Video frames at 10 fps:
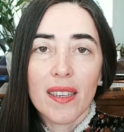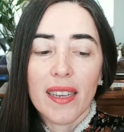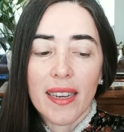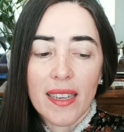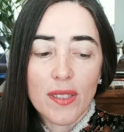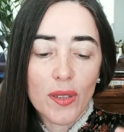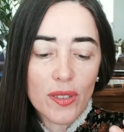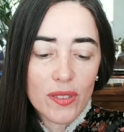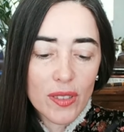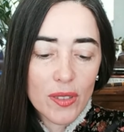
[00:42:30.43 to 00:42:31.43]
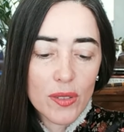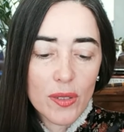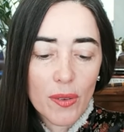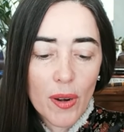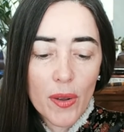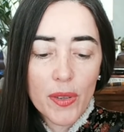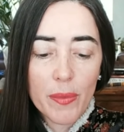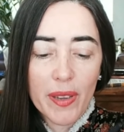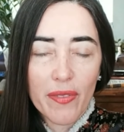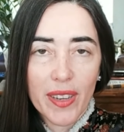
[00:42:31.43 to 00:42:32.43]
And as you continue to grow, you
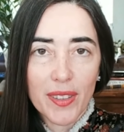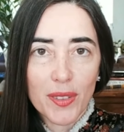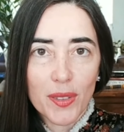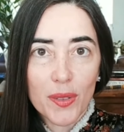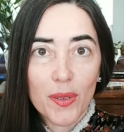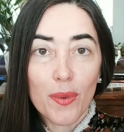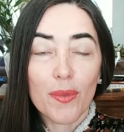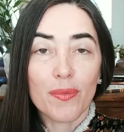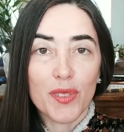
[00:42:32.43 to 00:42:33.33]
might find new